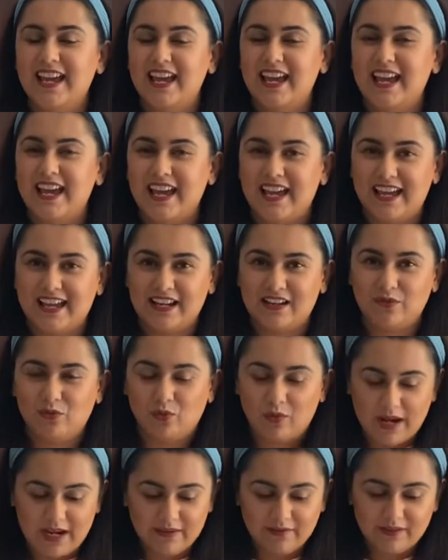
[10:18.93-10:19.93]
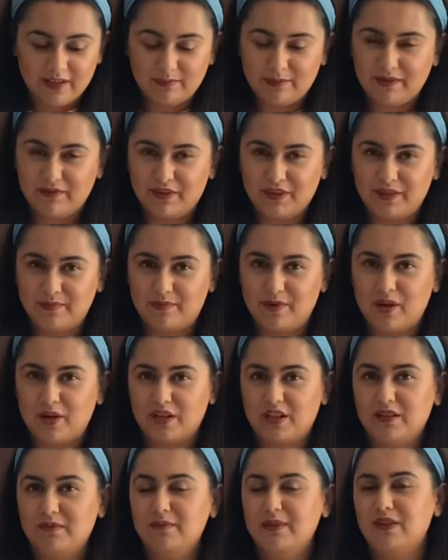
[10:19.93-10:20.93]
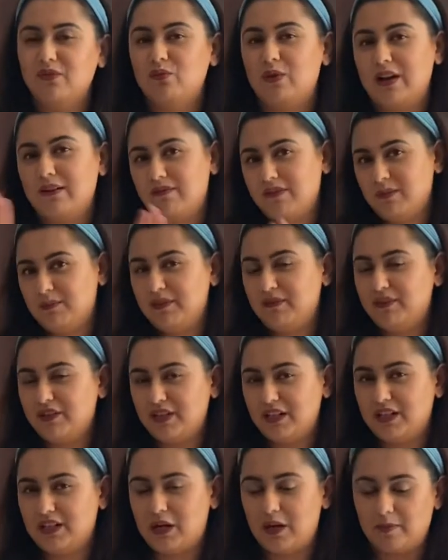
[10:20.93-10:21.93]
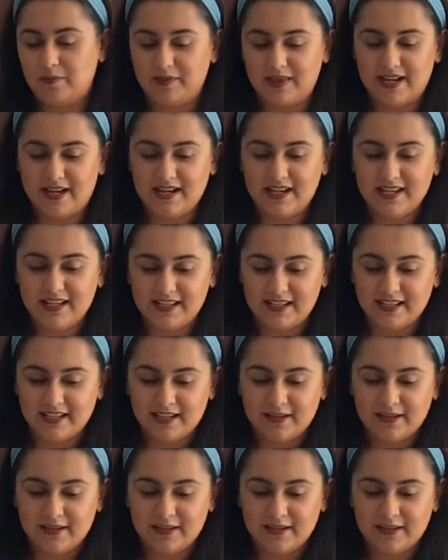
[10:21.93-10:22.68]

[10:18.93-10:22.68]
and one will be for the bottom and one will be for the top. That is,